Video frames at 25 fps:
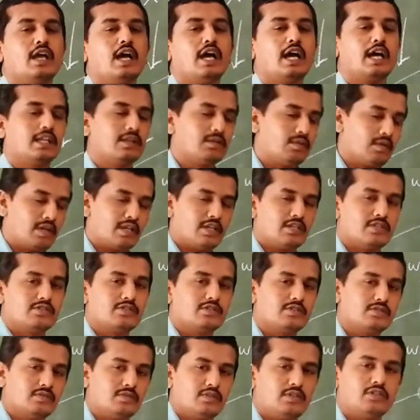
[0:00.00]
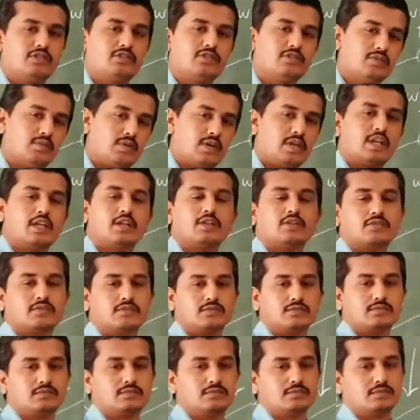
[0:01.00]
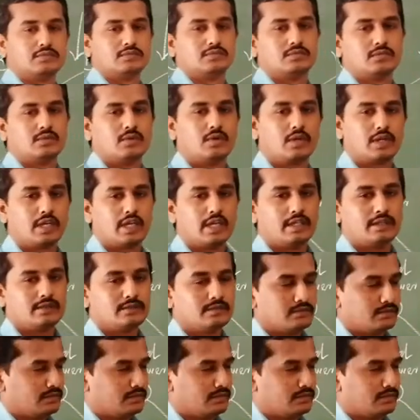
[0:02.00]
and 1:2:1 also. Okay.